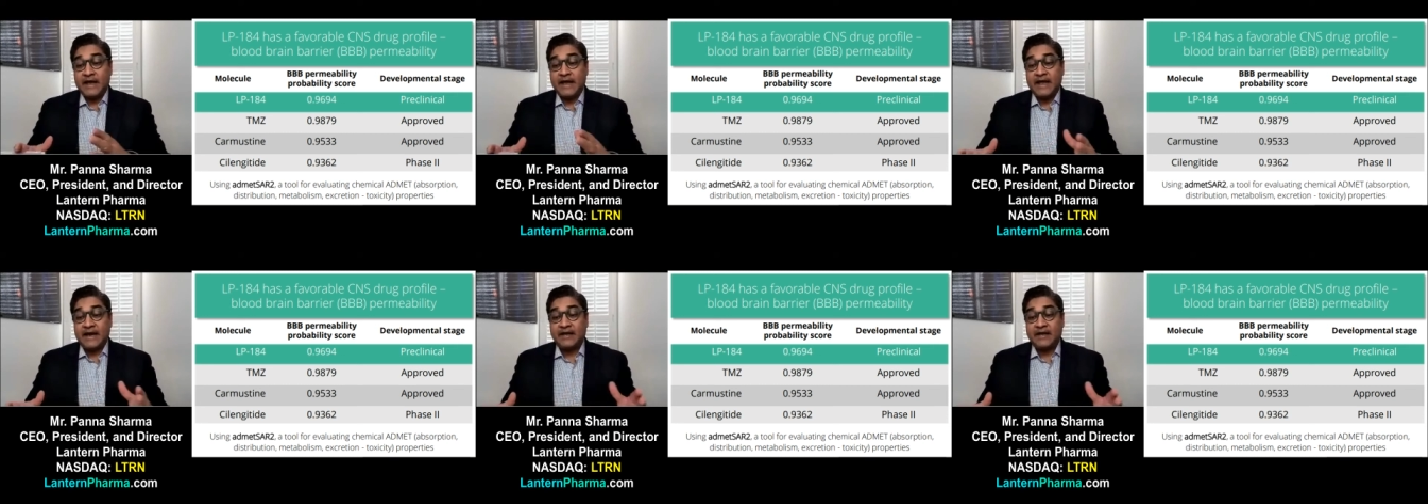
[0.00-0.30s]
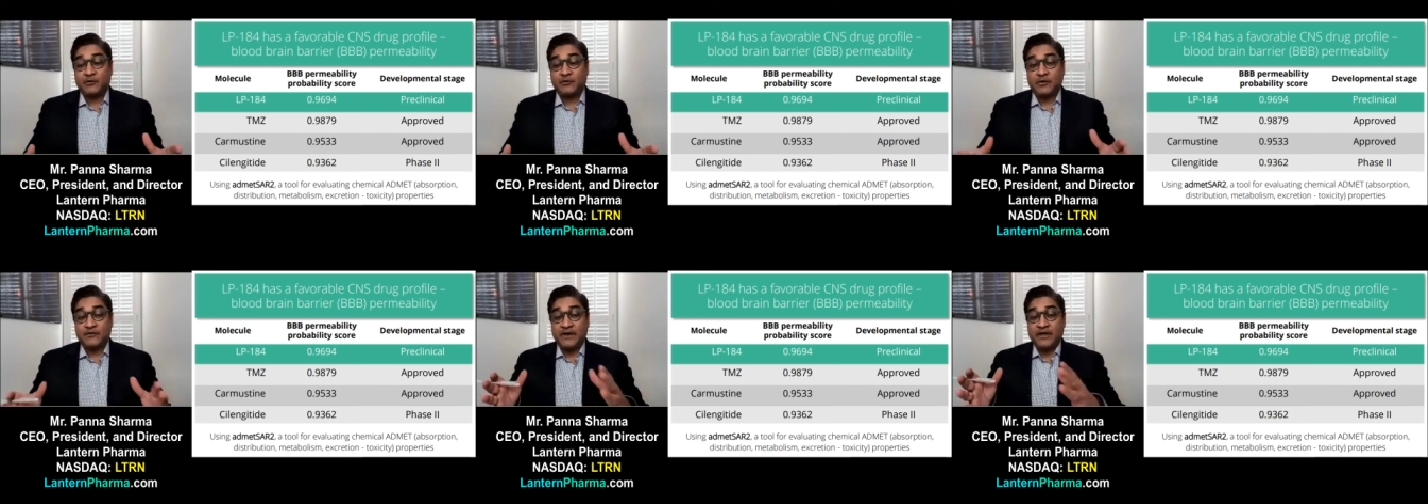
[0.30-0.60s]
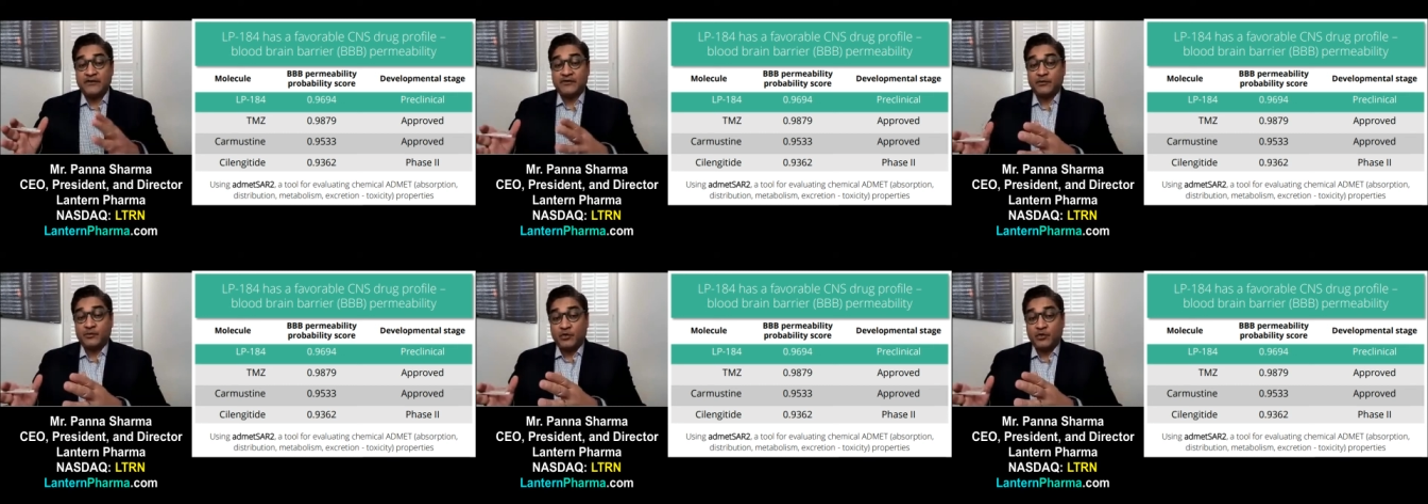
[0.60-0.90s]
and as we
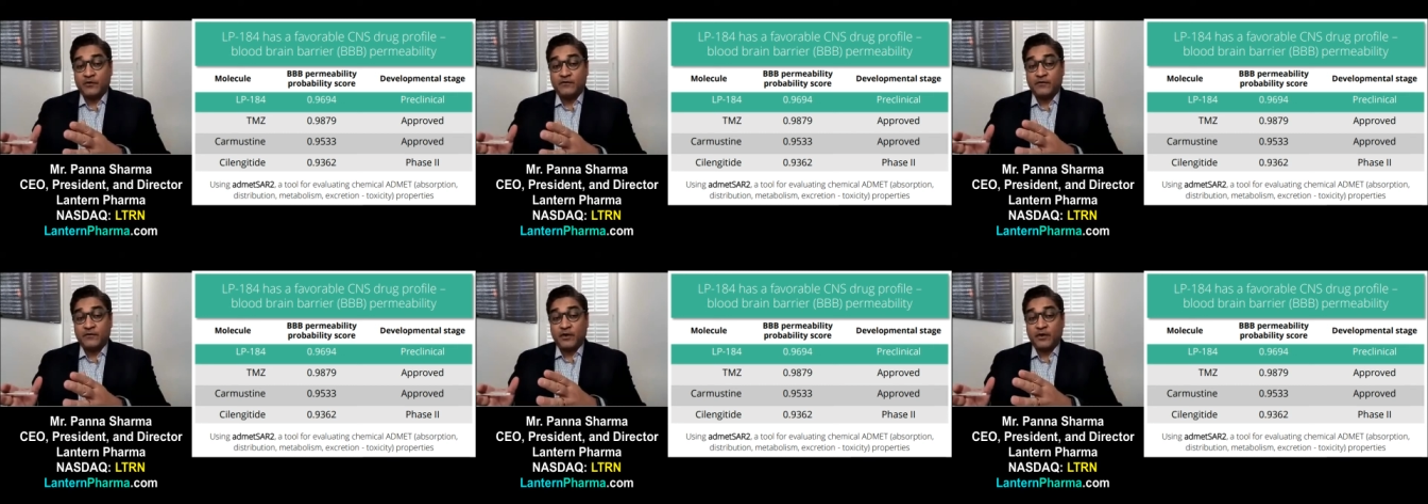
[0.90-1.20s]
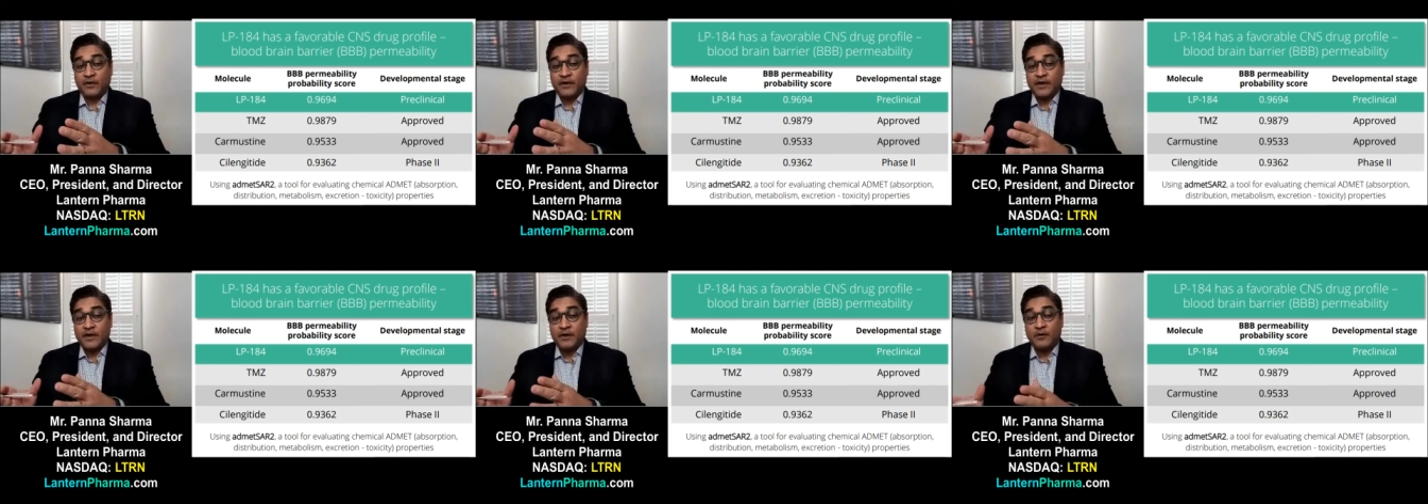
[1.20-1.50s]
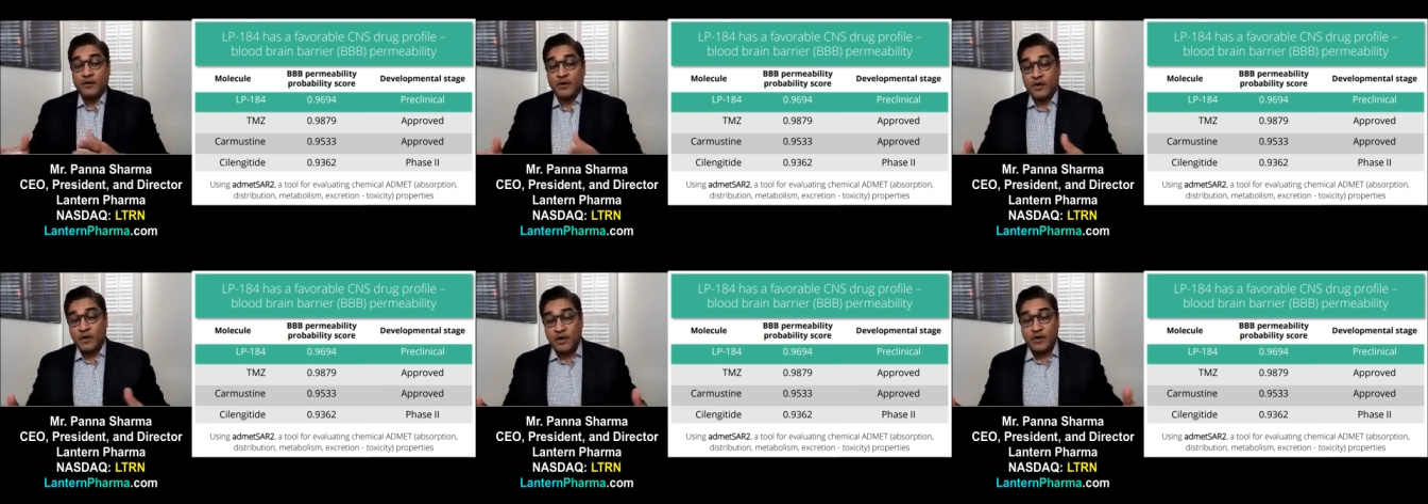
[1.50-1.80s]
advance the
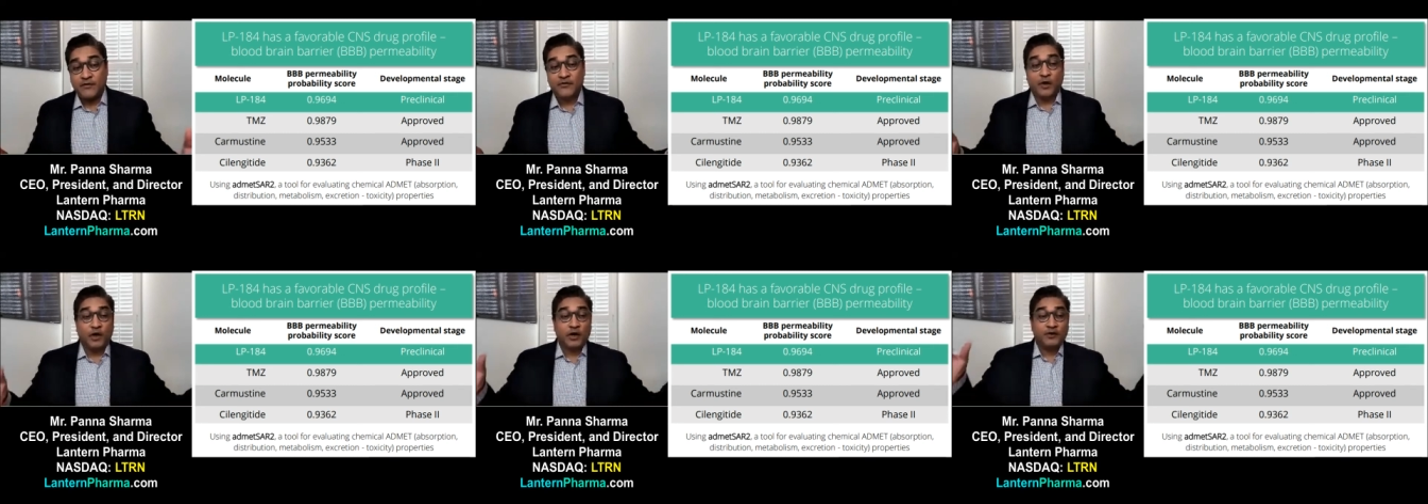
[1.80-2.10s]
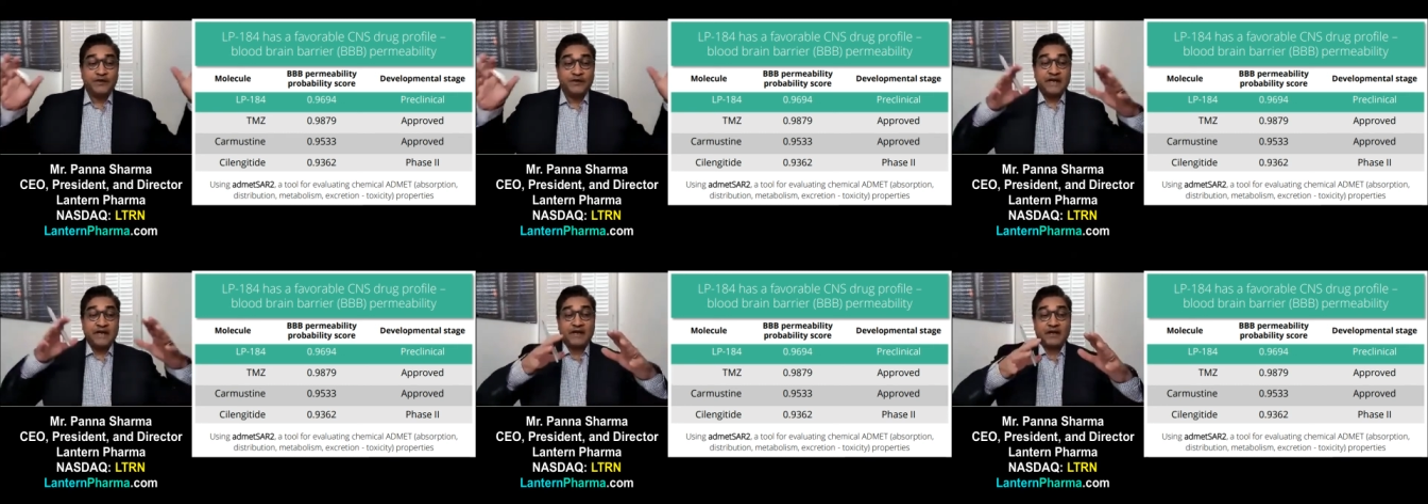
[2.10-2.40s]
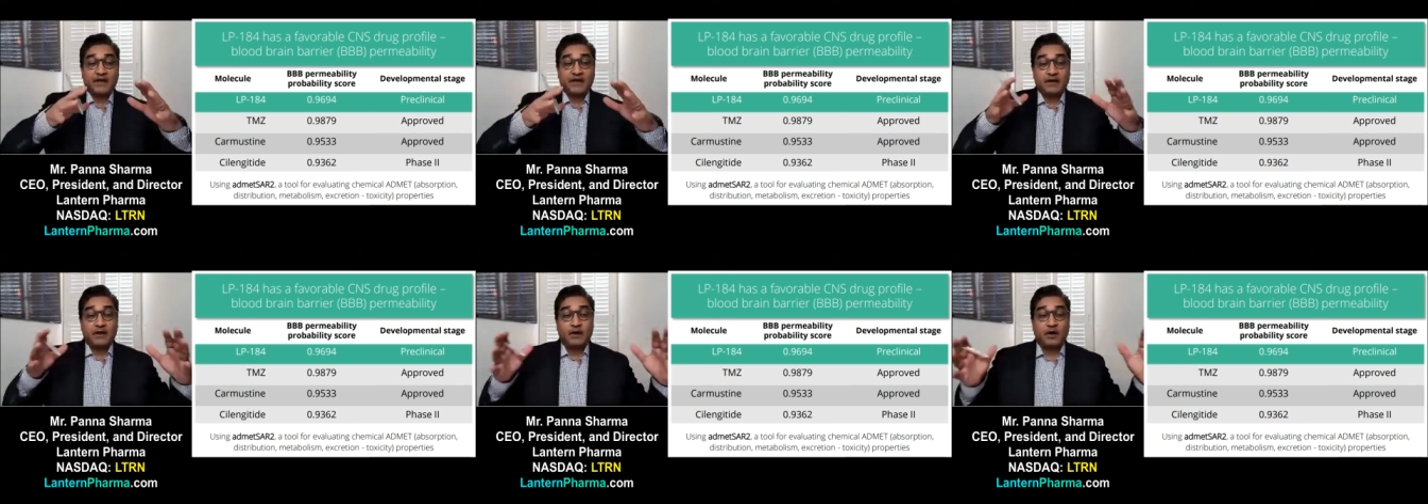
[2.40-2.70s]
portfolio, it's all
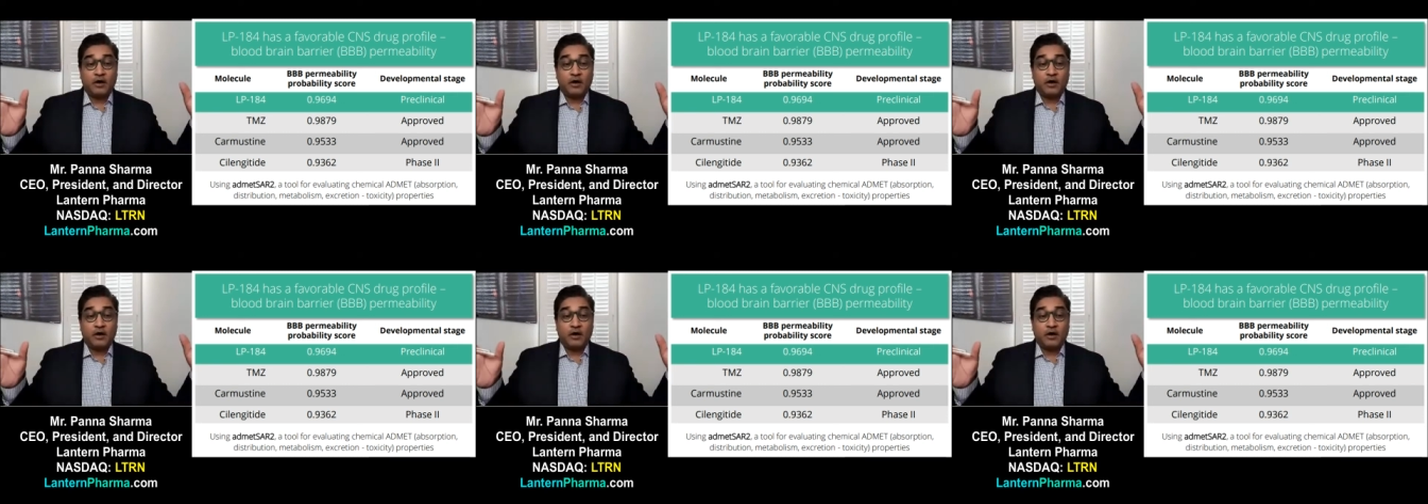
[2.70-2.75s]
data